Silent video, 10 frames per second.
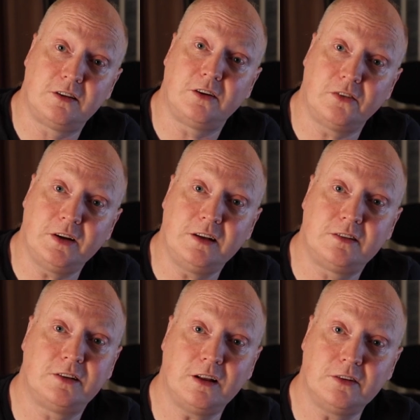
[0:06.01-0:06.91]

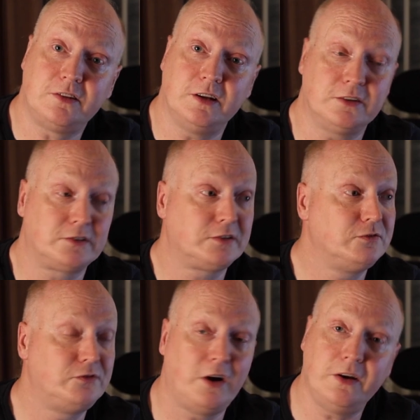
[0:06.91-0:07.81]
degrees Celsius,
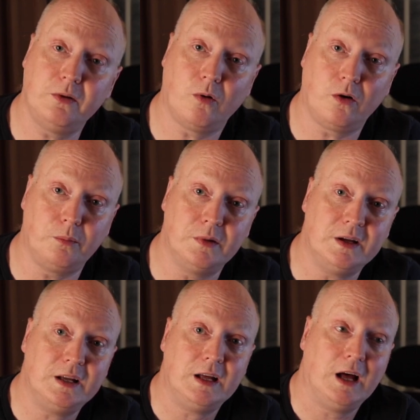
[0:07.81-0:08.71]
very warm,
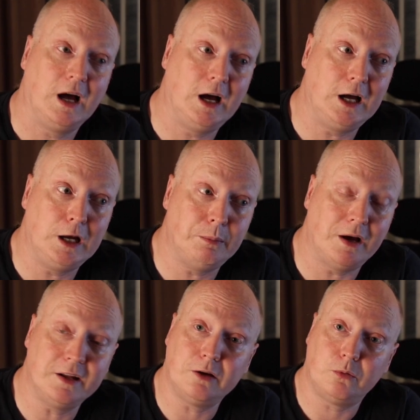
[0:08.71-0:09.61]

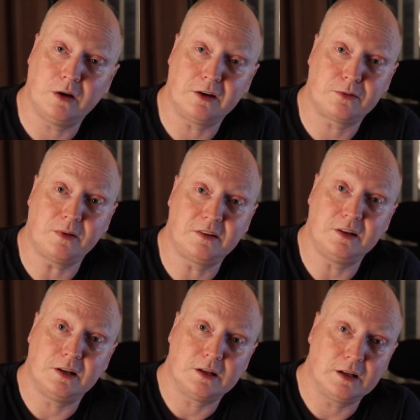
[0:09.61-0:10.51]
and we're
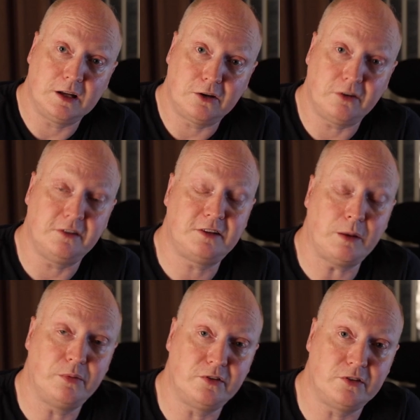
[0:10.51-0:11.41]
expecting increased
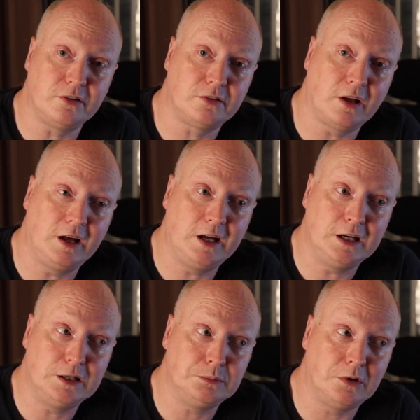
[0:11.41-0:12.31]
temperatures
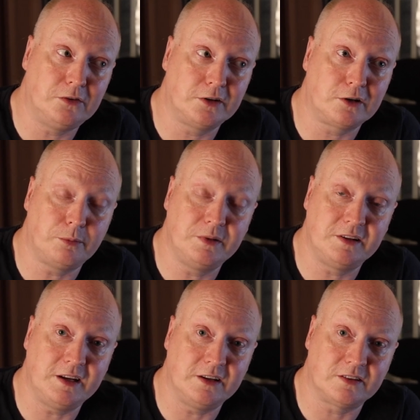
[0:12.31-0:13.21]
over the coming
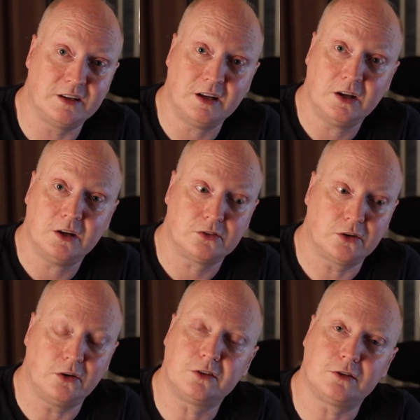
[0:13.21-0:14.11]
days,
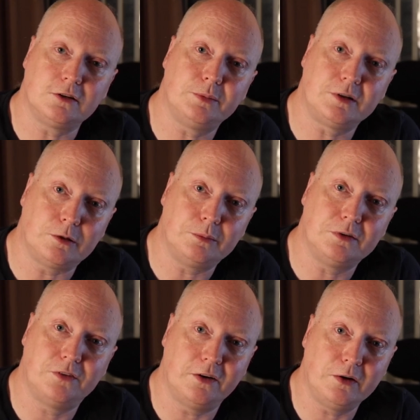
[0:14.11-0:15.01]
so it's going to become
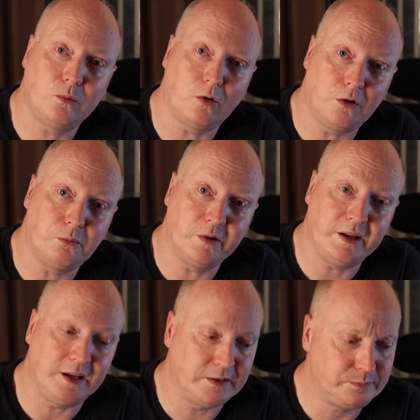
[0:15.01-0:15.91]
a very warm
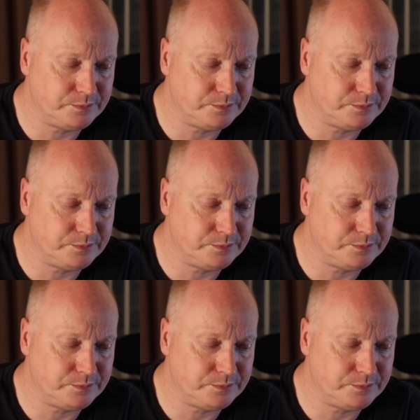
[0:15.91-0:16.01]
week.